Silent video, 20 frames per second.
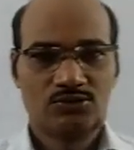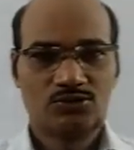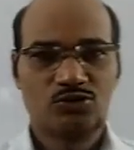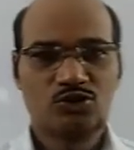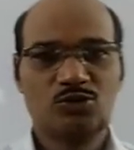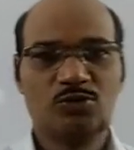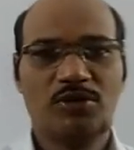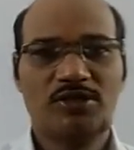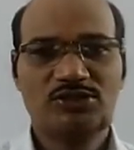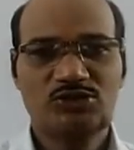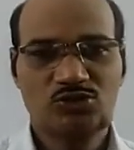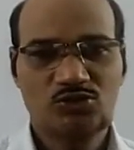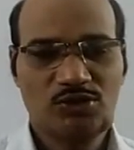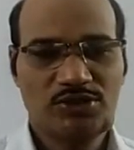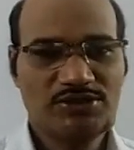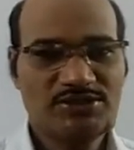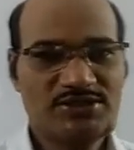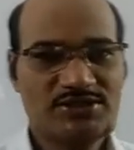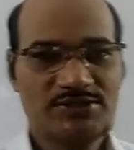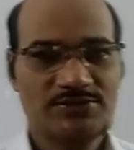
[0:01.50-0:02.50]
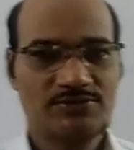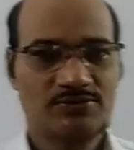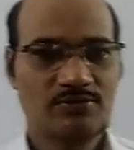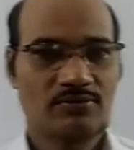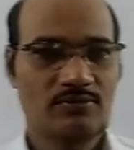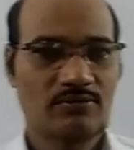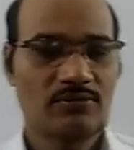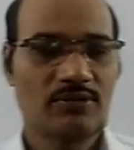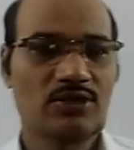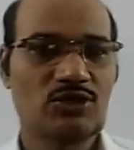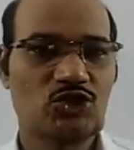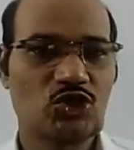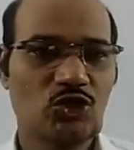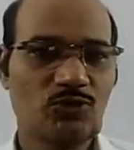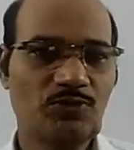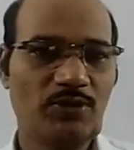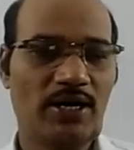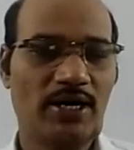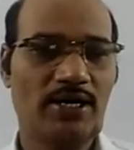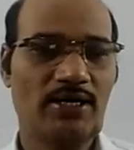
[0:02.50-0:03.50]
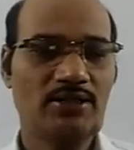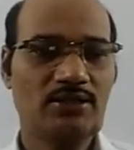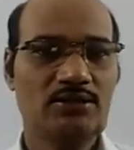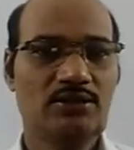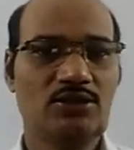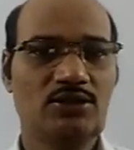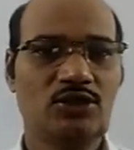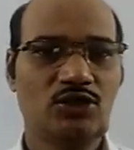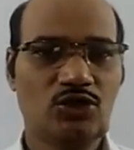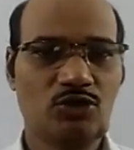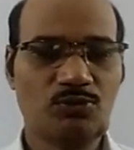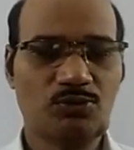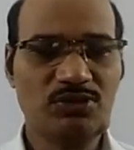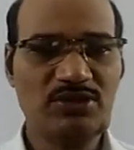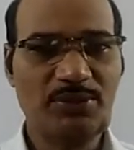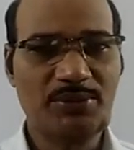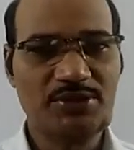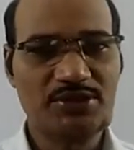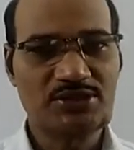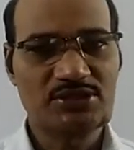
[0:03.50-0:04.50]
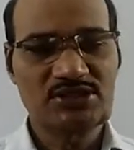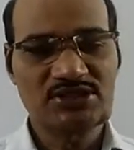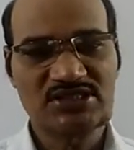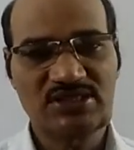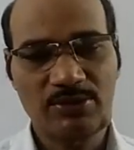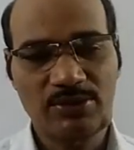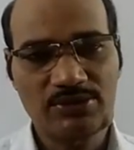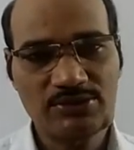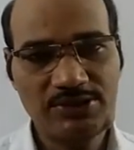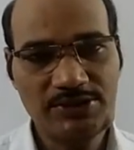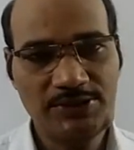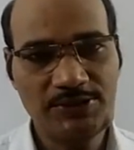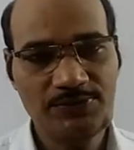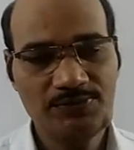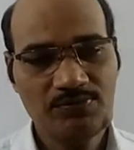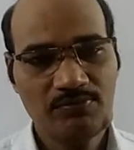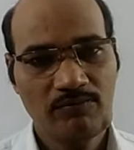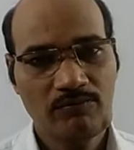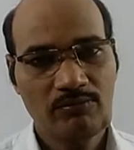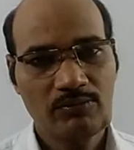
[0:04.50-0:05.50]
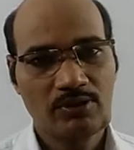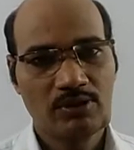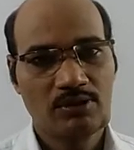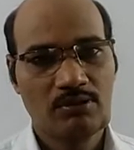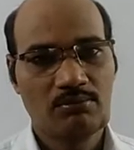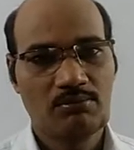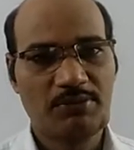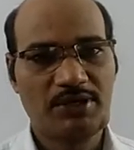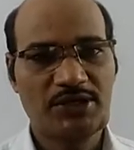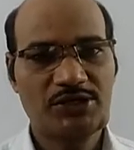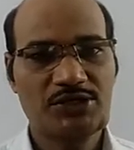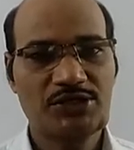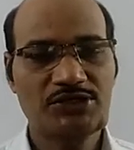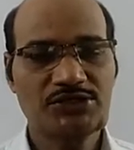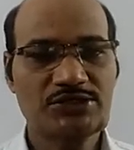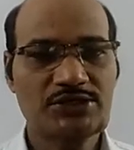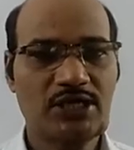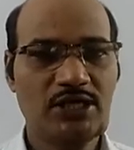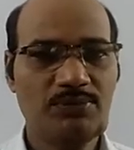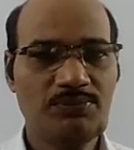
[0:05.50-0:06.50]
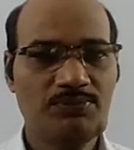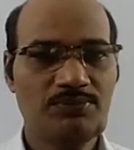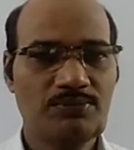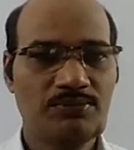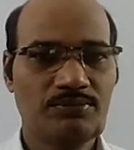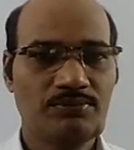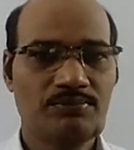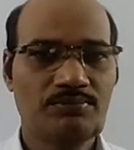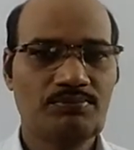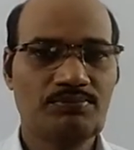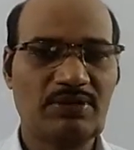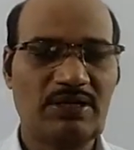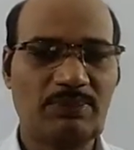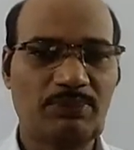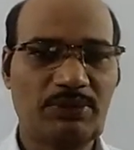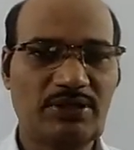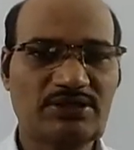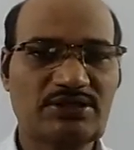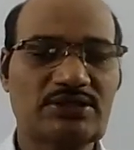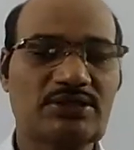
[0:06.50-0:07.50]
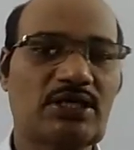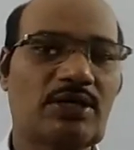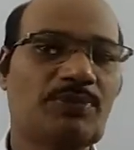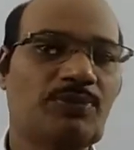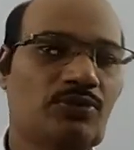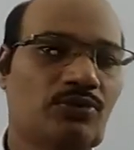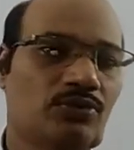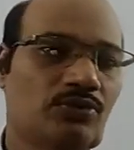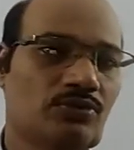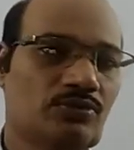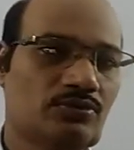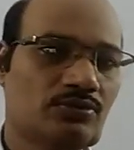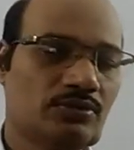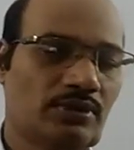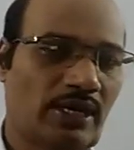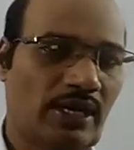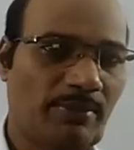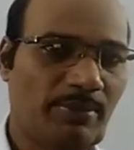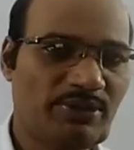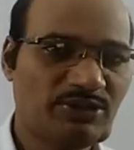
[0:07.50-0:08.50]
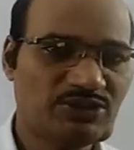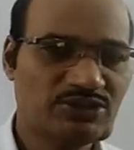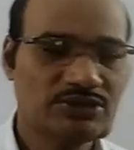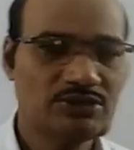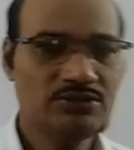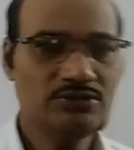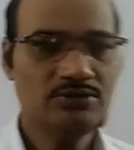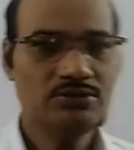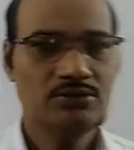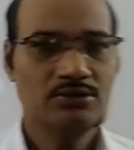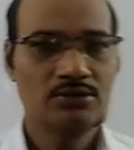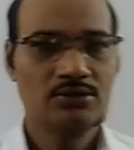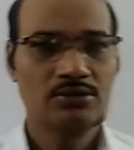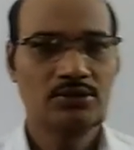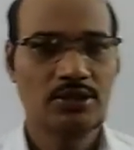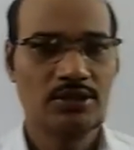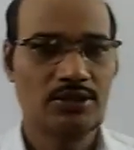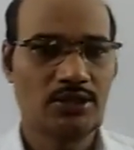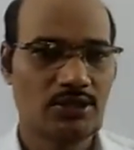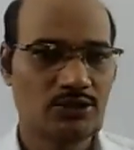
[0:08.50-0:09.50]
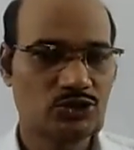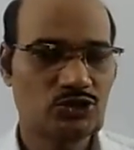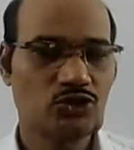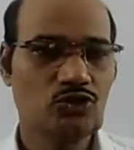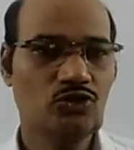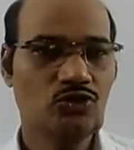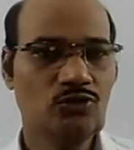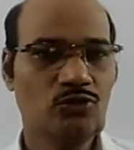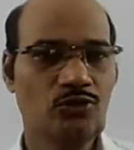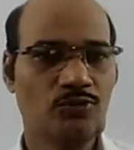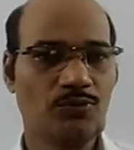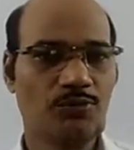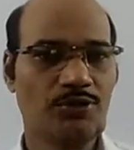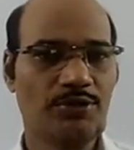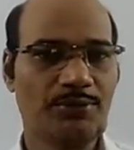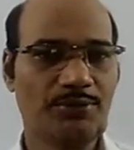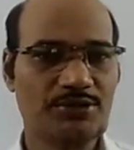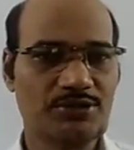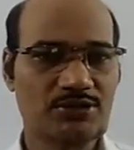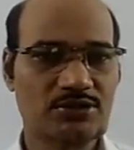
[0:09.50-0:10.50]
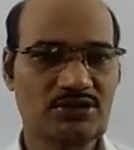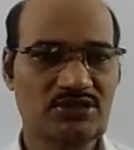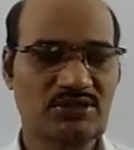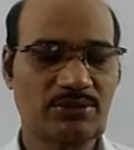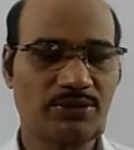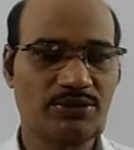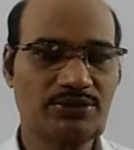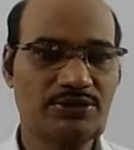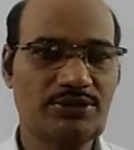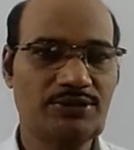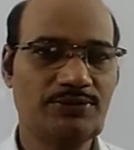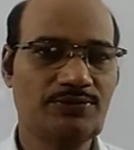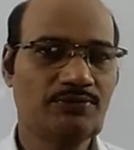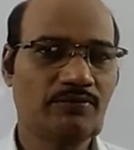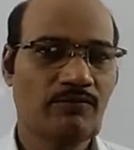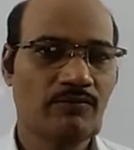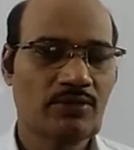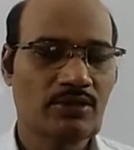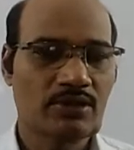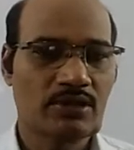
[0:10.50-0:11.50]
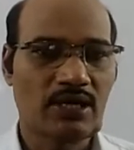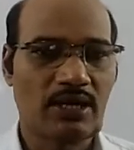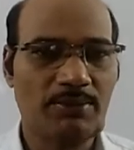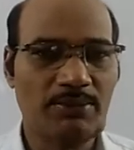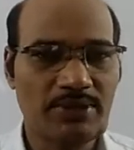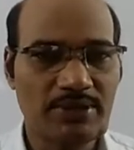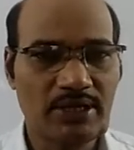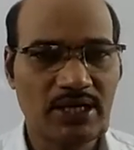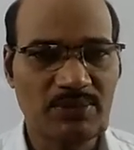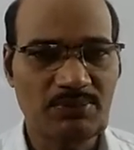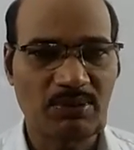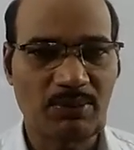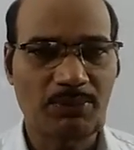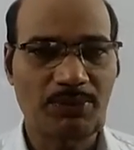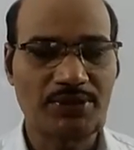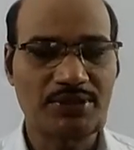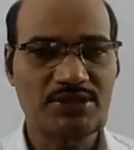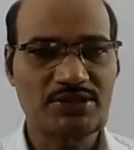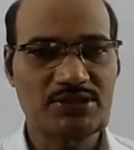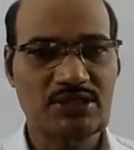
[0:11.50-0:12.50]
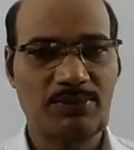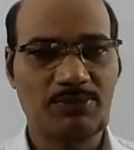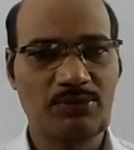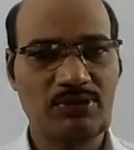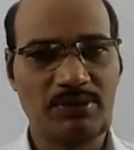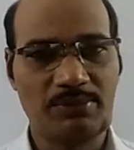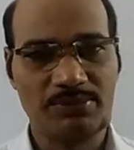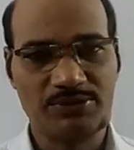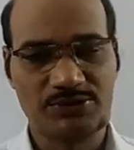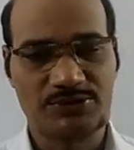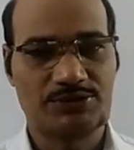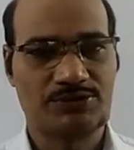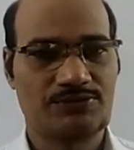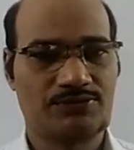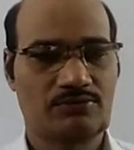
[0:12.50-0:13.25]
Good morning, students. So far, we have discussed about the methods of preparation of amines, and also we have discussed about the chemical properties of amines.